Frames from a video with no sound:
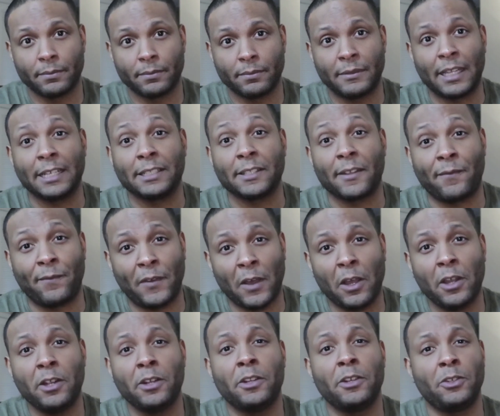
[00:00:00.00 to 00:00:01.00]
That is a
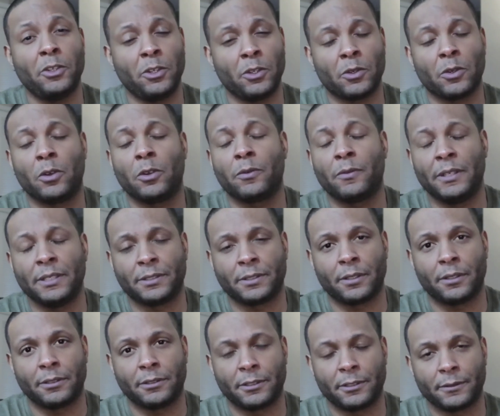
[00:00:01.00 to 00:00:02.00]
failure to do your own
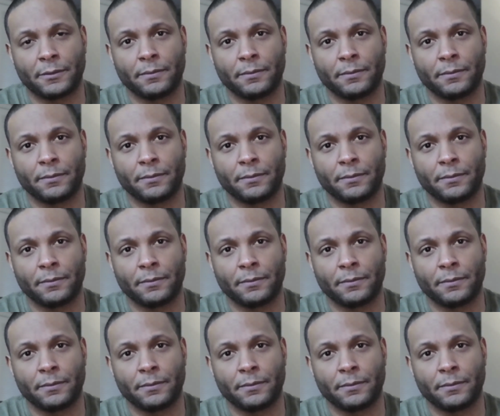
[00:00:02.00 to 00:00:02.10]
research.